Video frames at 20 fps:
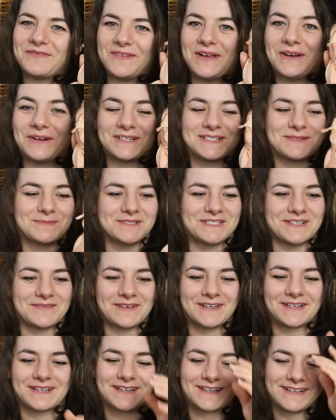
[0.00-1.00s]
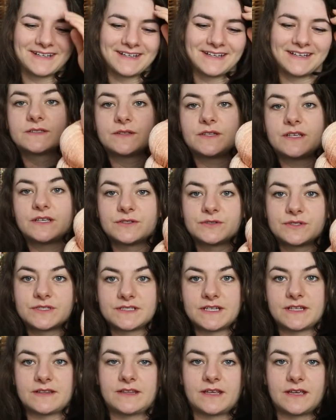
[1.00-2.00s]
Very specific. So the
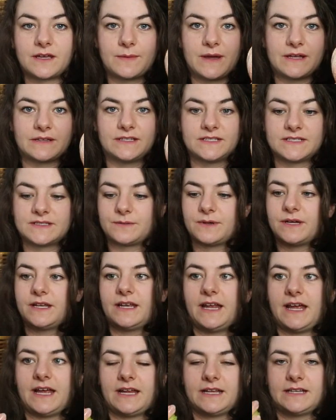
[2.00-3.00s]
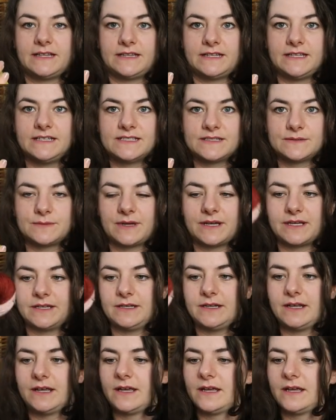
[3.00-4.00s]
interesting thing about this one and this one